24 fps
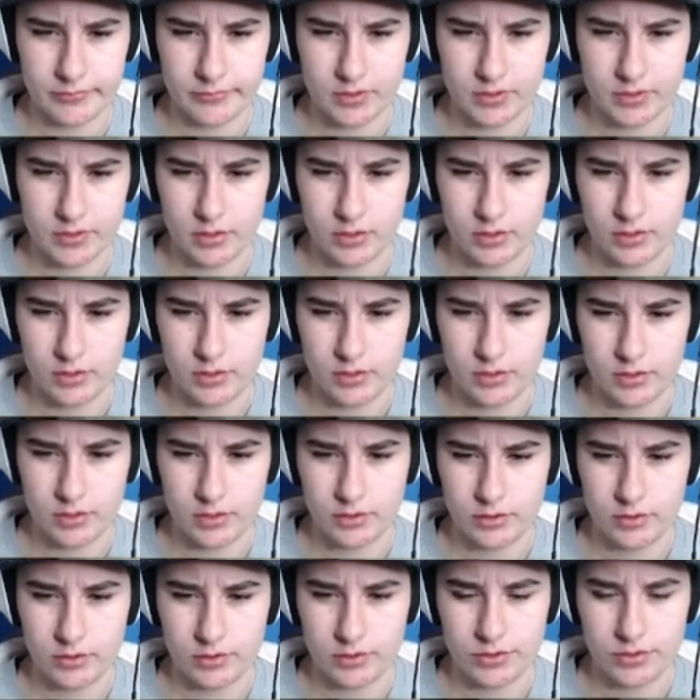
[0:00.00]
You're so
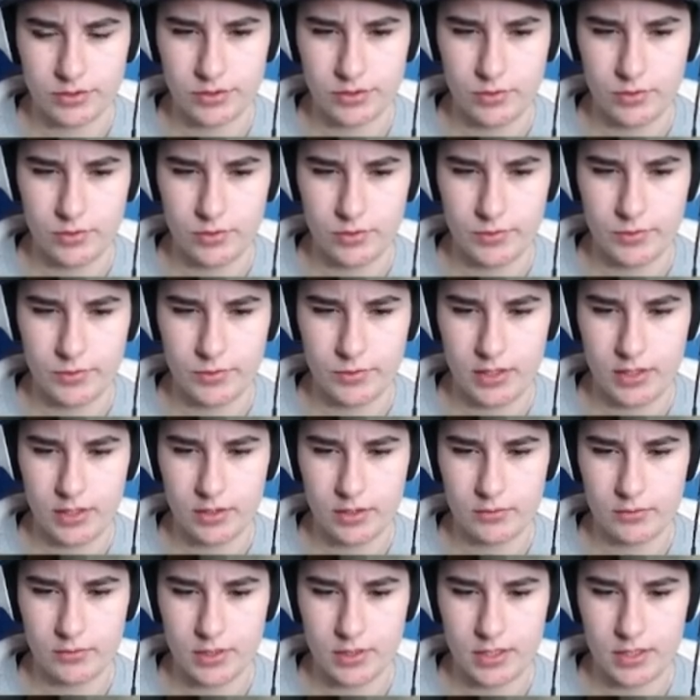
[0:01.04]
weird
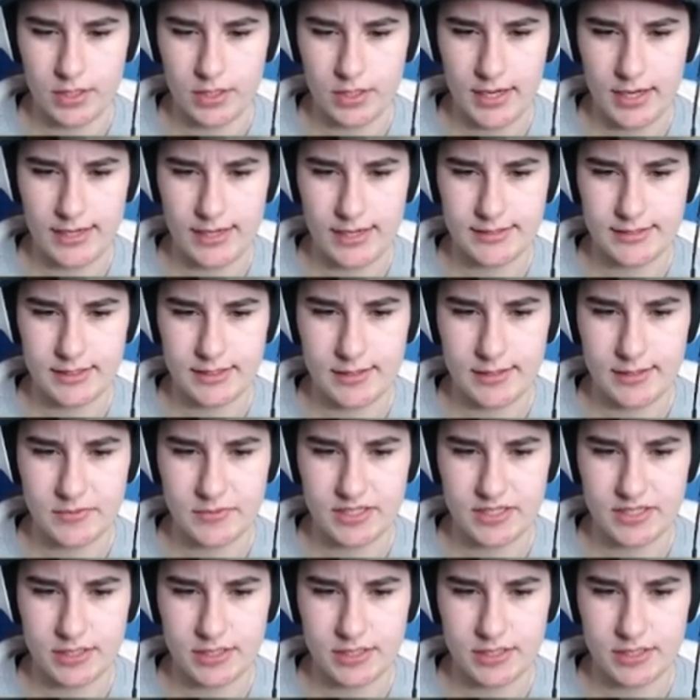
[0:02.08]
99% of the time.